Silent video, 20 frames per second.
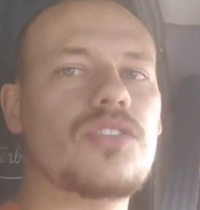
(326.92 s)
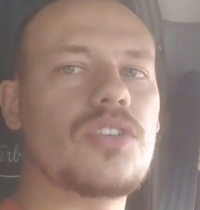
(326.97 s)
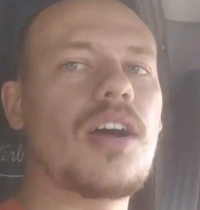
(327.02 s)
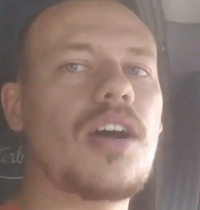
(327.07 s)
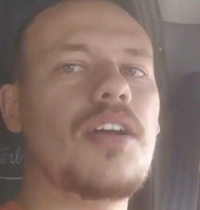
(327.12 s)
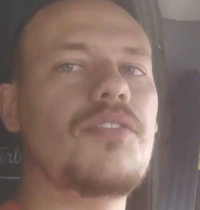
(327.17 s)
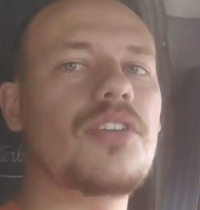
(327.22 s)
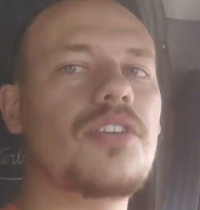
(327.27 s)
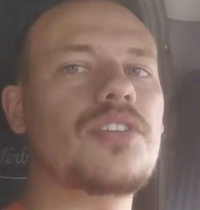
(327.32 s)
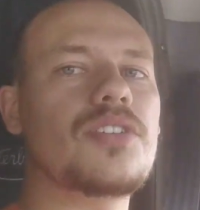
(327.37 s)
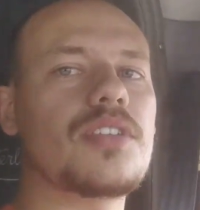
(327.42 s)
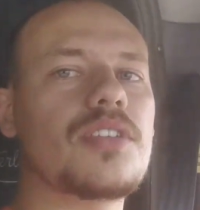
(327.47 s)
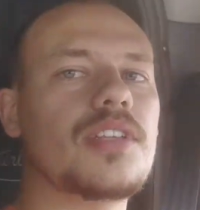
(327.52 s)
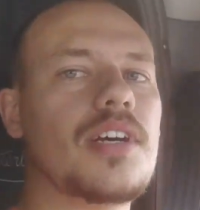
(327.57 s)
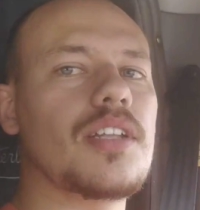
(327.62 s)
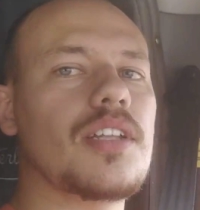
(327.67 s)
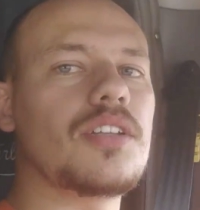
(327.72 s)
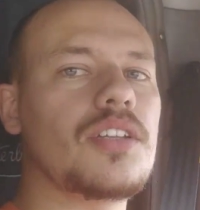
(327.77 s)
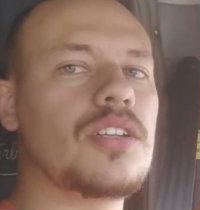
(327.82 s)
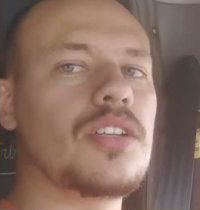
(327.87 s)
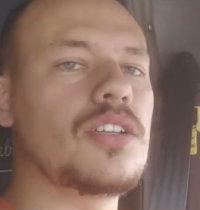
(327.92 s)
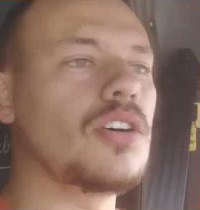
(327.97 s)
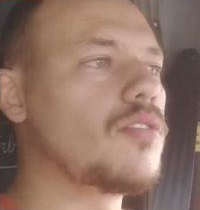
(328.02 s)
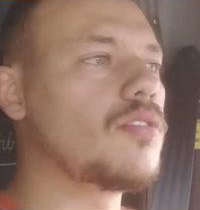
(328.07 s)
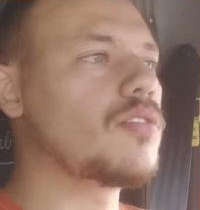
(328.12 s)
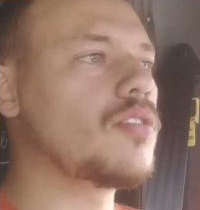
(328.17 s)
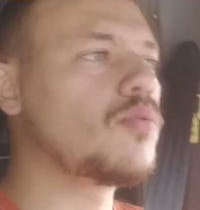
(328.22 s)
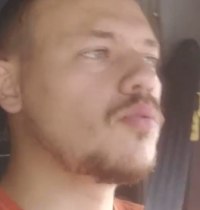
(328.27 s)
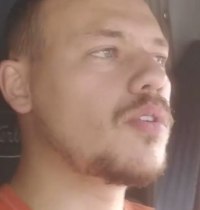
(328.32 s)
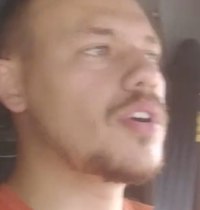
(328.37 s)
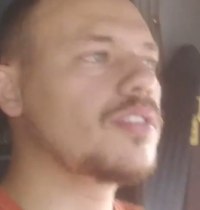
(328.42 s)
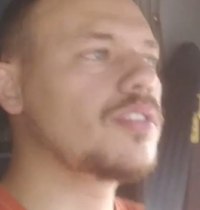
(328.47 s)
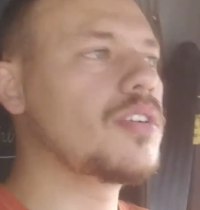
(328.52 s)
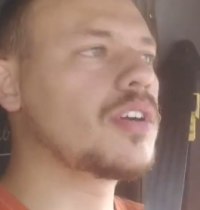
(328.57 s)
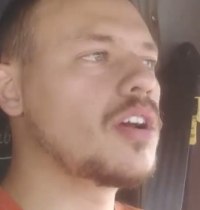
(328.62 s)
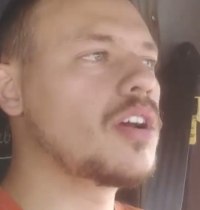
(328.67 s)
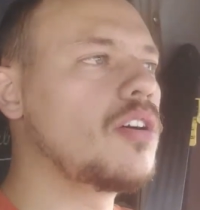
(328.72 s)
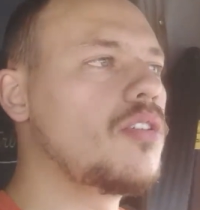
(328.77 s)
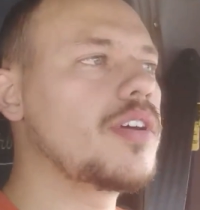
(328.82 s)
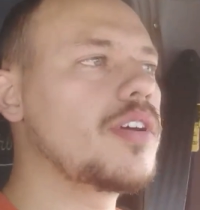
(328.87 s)
Drivers that don't know where
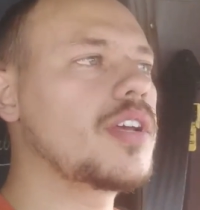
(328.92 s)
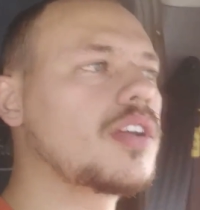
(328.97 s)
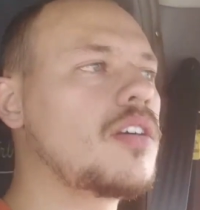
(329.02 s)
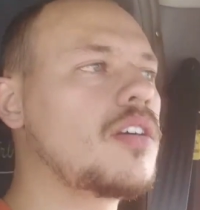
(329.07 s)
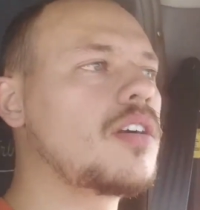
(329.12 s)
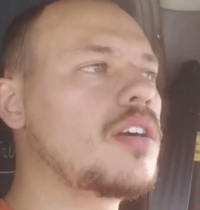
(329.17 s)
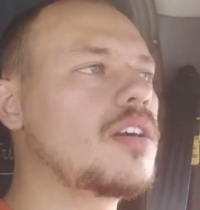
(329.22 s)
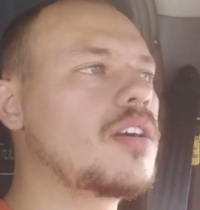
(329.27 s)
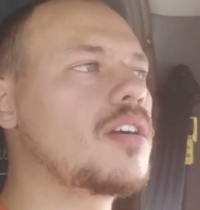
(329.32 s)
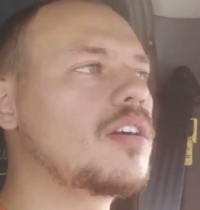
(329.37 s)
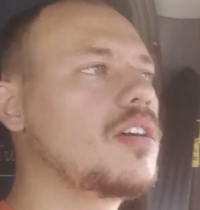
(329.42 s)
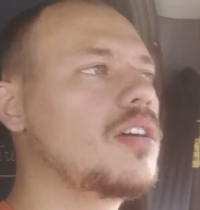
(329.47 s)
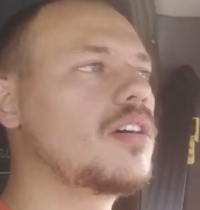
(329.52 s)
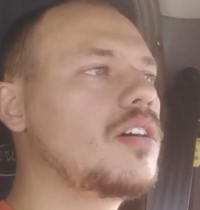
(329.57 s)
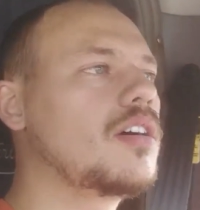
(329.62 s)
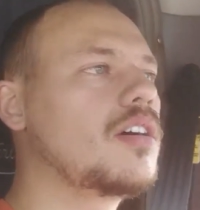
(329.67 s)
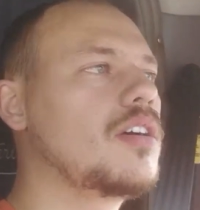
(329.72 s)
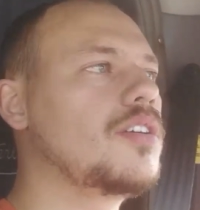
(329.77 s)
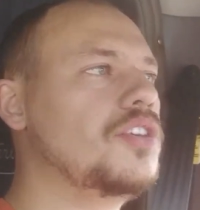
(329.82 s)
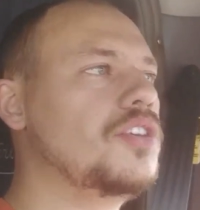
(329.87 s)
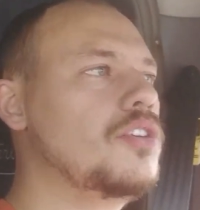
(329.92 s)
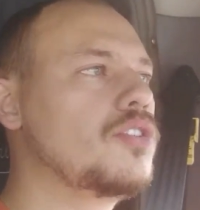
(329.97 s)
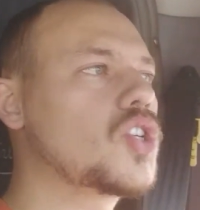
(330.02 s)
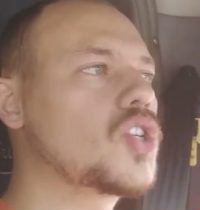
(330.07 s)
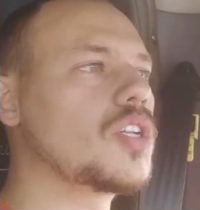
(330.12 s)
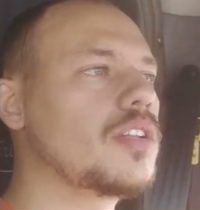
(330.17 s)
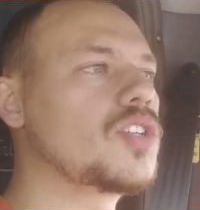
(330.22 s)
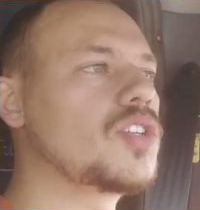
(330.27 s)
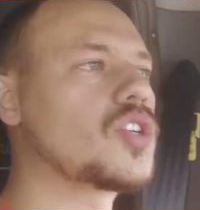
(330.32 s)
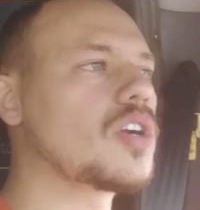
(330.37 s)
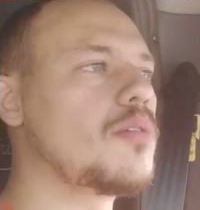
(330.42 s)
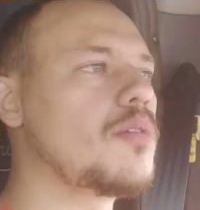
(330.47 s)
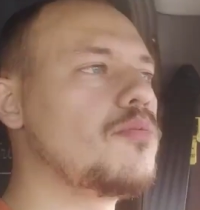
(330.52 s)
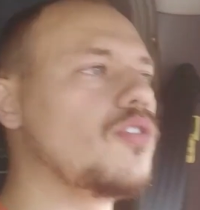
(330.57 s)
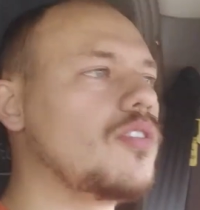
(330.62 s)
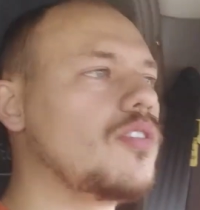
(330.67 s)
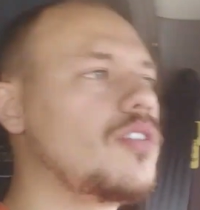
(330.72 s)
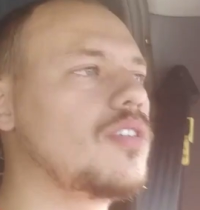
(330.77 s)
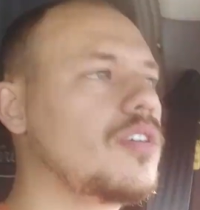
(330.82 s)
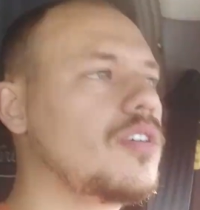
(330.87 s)
they're going are usually trouble.